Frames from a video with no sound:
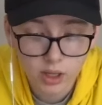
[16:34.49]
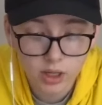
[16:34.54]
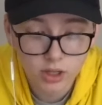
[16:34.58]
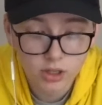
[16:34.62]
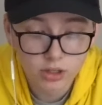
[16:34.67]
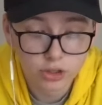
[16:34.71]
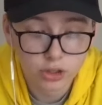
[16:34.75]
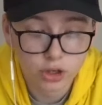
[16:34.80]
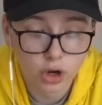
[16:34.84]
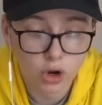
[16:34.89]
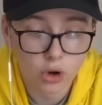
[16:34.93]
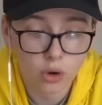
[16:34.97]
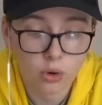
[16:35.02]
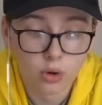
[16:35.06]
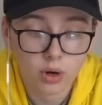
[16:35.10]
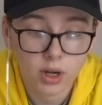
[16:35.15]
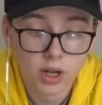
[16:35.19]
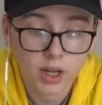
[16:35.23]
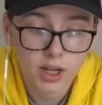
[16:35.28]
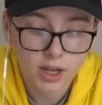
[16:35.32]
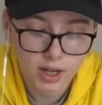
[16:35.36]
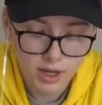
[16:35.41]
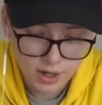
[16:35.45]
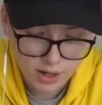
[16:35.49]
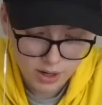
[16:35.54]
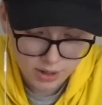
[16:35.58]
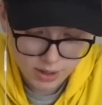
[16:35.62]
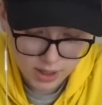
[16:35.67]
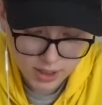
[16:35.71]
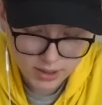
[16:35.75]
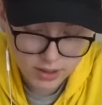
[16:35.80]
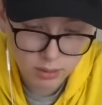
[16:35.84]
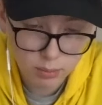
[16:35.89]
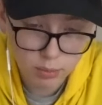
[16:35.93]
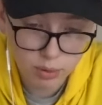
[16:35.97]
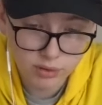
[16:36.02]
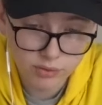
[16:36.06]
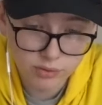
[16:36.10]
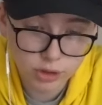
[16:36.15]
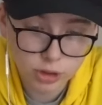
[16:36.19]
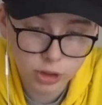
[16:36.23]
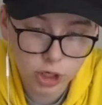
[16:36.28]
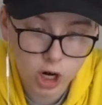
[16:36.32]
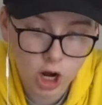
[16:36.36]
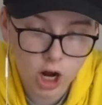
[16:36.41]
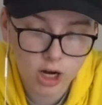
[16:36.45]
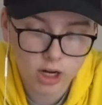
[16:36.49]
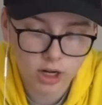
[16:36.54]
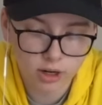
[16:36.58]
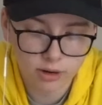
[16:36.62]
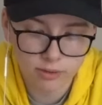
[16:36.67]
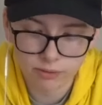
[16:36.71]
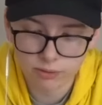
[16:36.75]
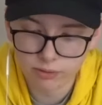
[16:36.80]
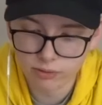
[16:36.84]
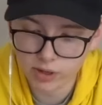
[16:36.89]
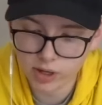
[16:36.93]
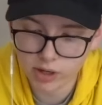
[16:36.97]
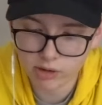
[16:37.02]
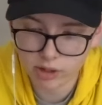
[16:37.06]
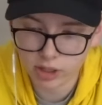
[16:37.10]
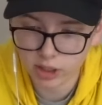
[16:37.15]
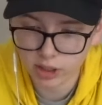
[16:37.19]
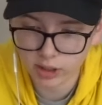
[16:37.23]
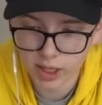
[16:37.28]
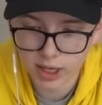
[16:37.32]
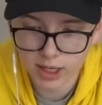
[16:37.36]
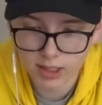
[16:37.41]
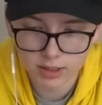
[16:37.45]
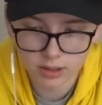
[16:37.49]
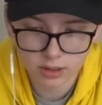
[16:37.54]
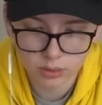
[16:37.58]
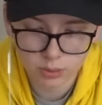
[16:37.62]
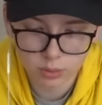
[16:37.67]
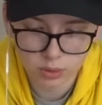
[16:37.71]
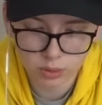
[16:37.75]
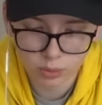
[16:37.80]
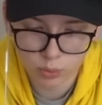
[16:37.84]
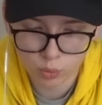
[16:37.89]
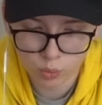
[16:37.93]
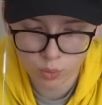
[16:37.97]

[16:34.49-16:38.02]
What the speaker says: So next up we have Shock, a very classic one.